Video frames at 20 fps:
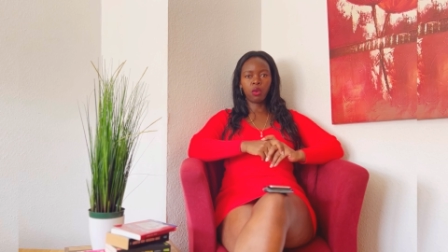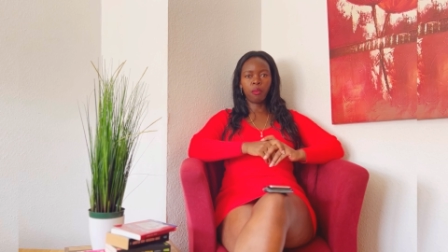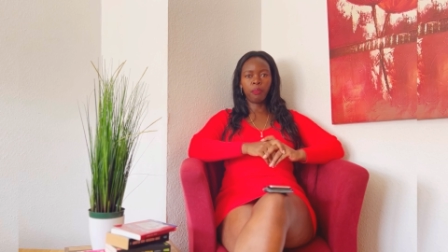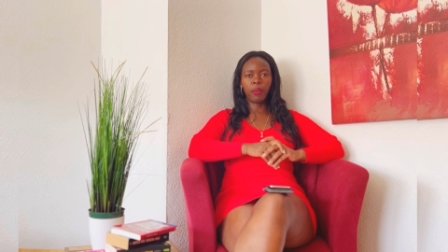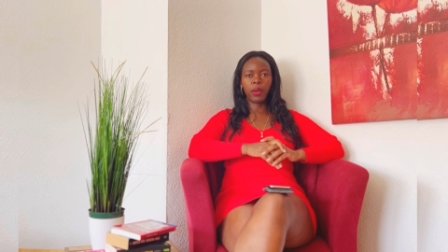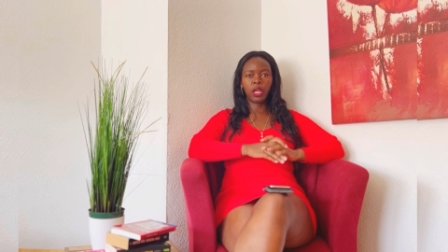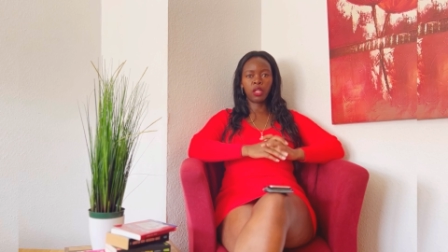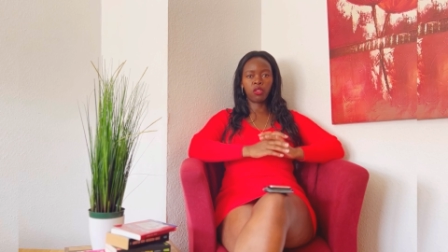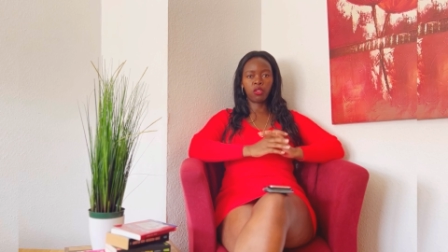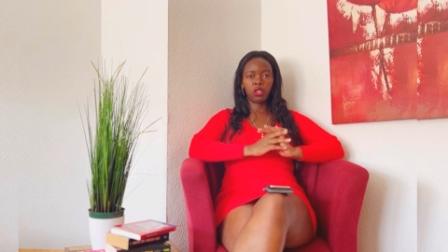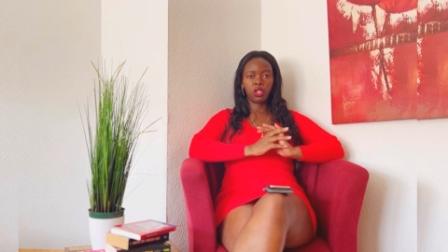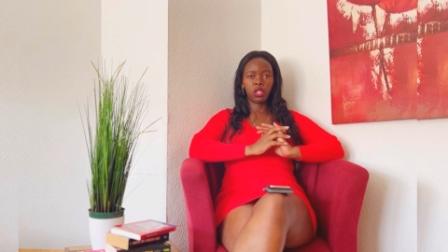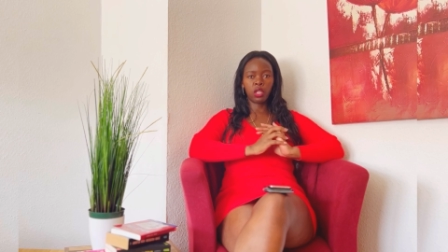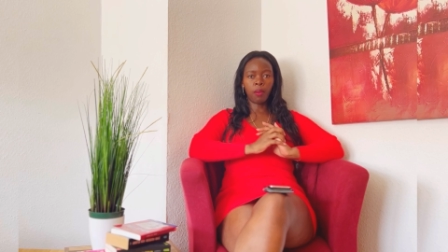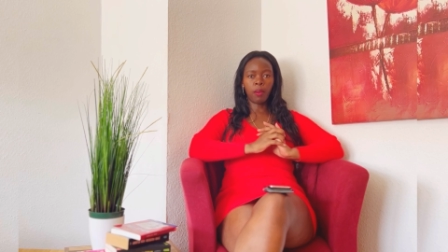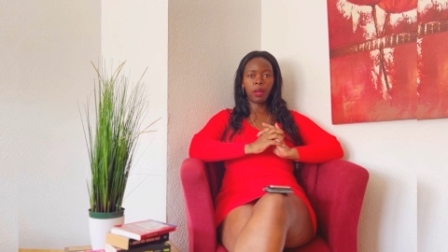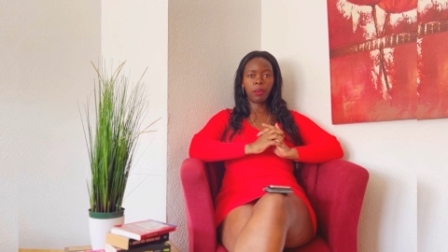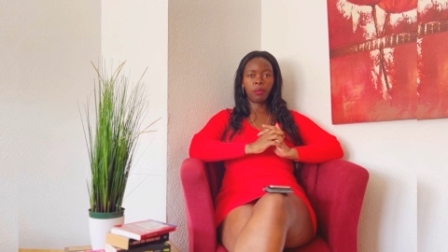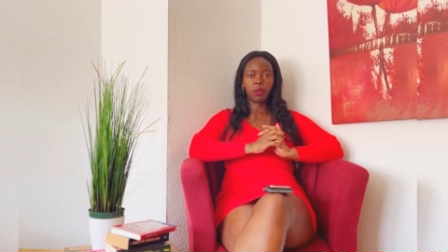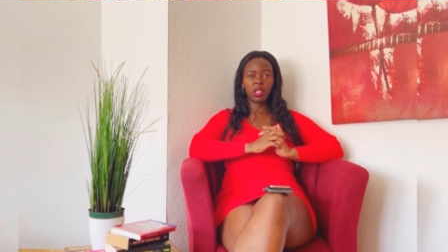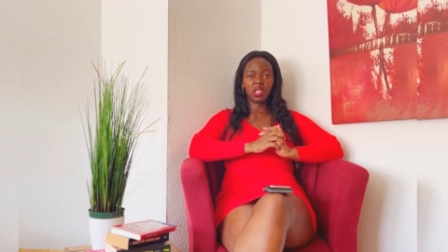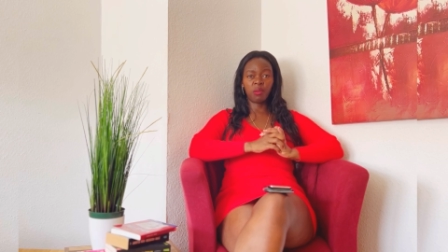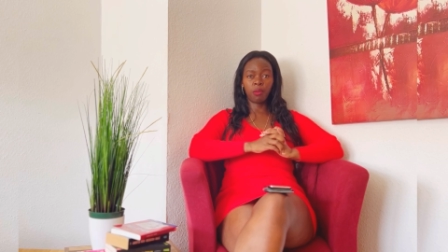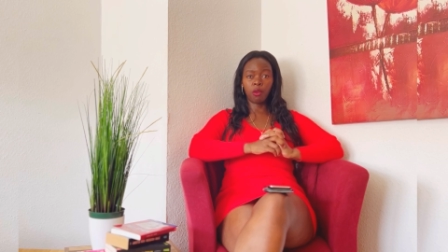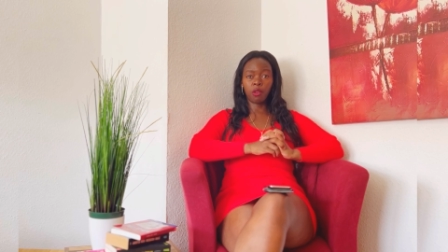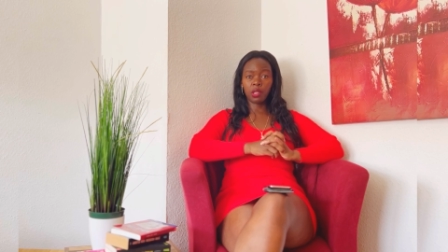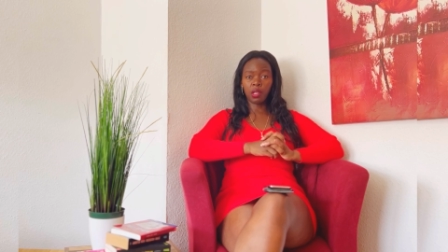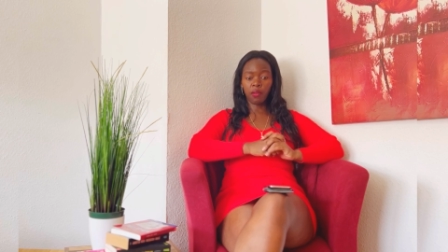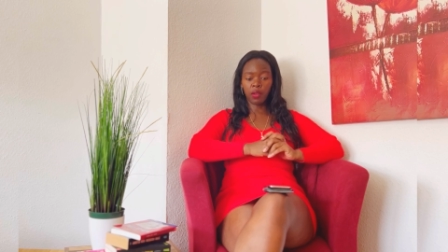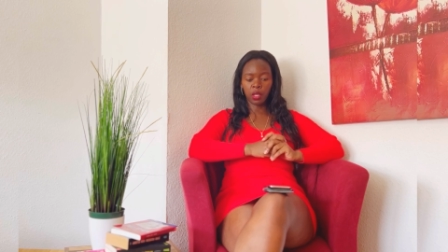compared to the German police,
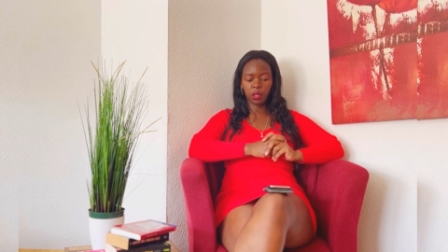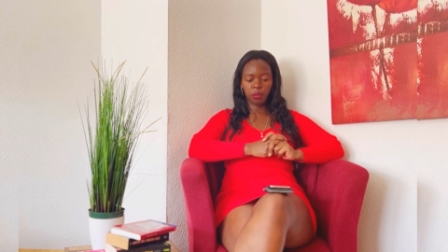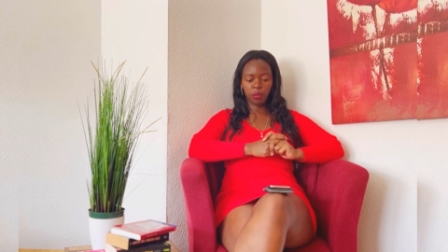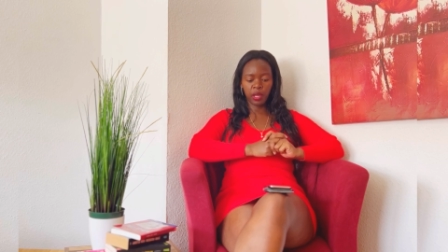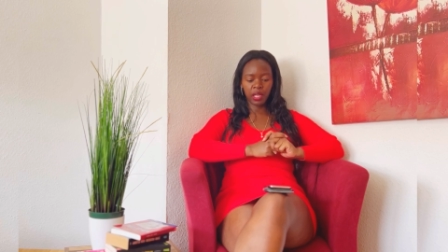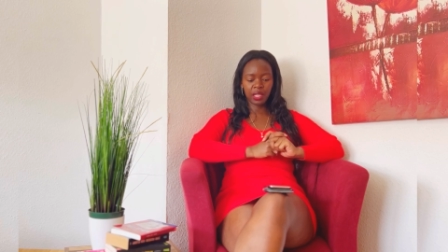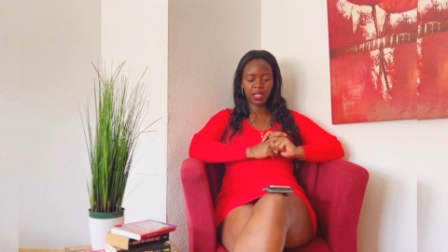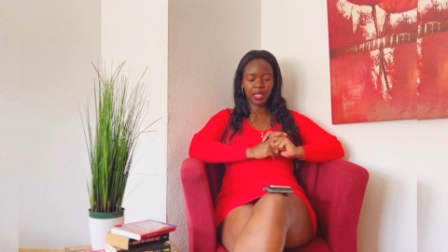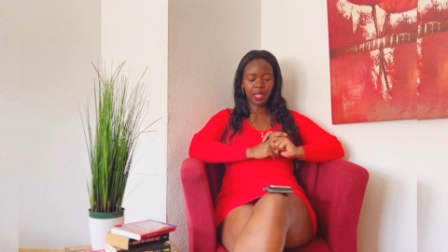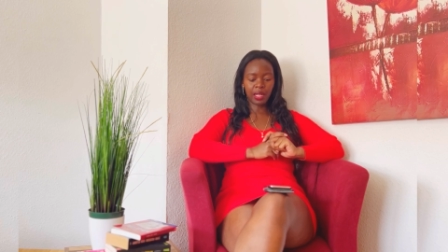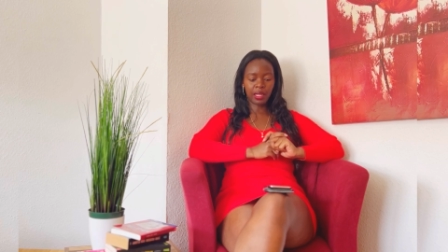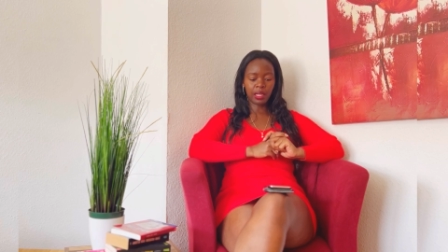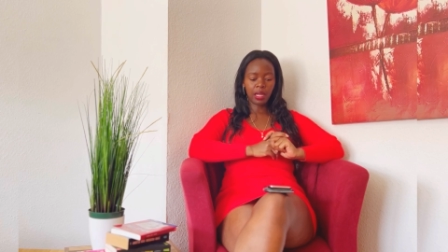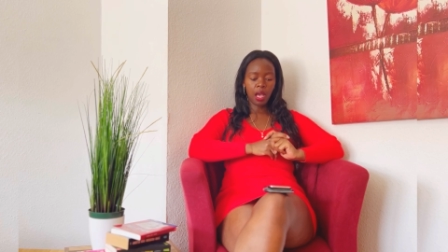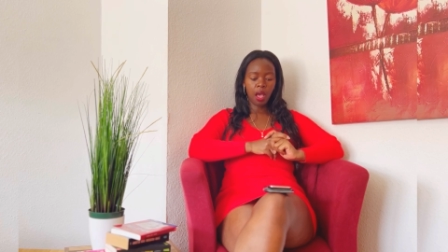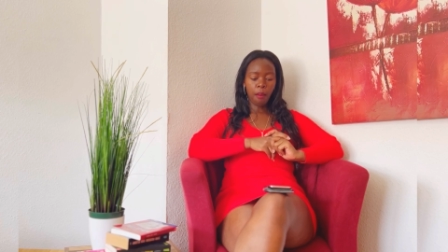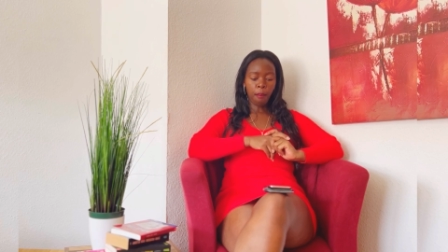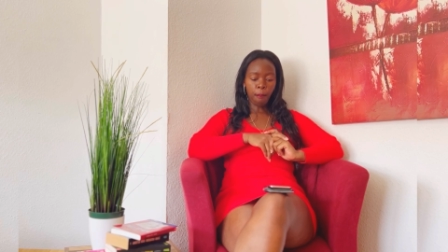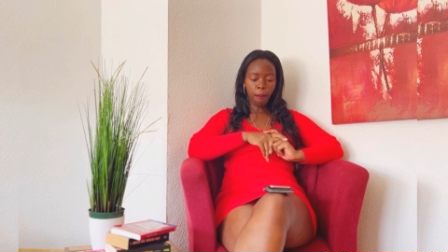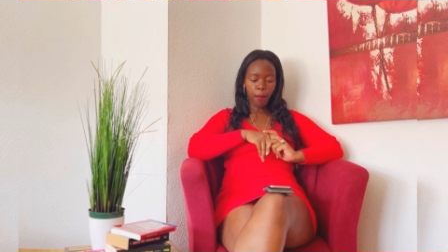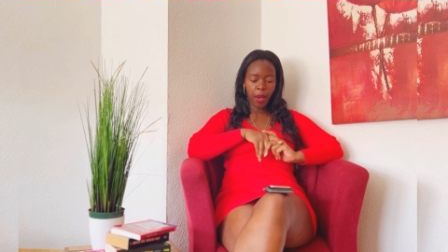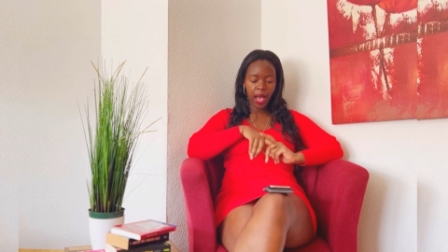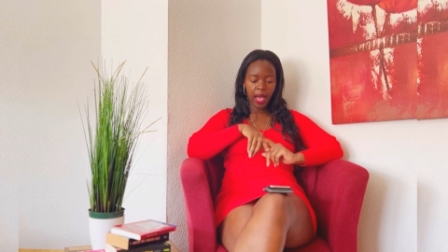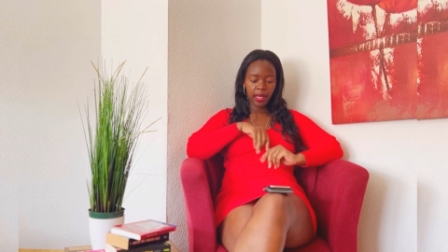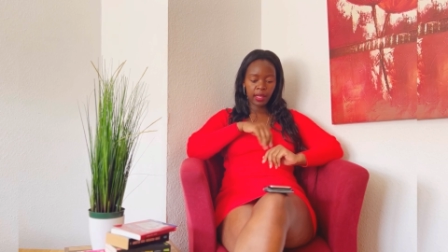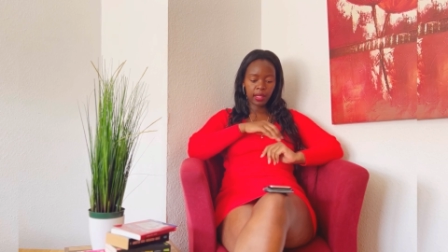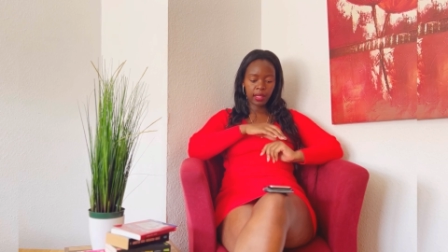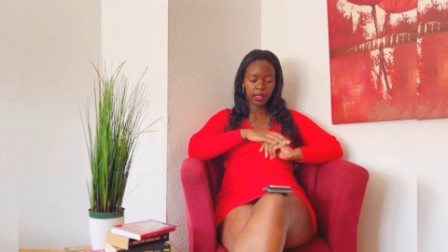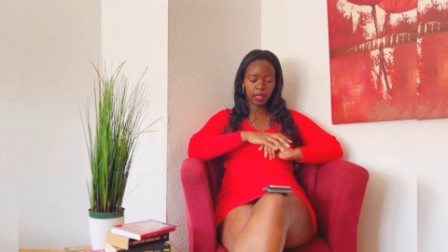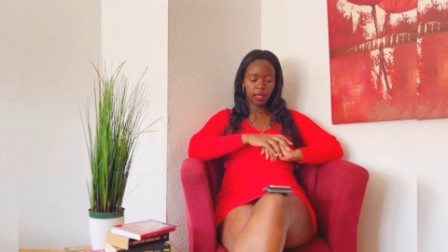because I've experienced that
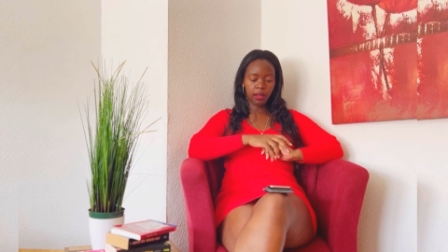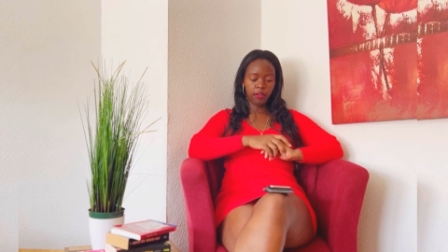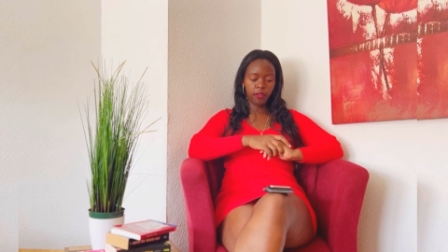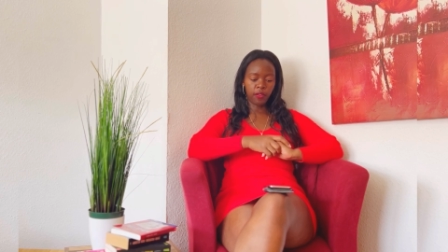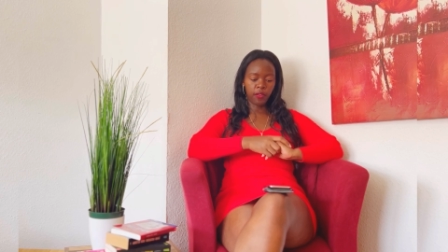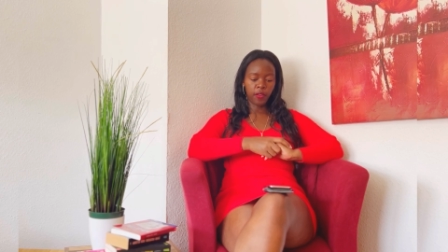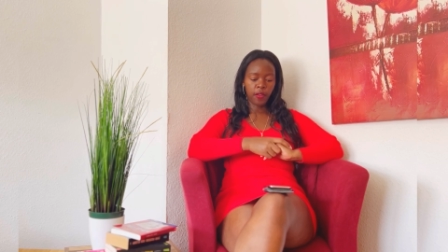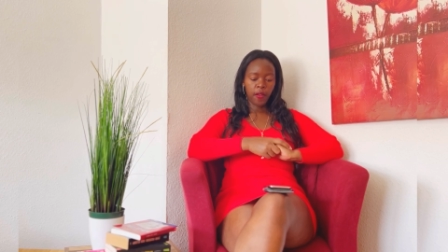myself.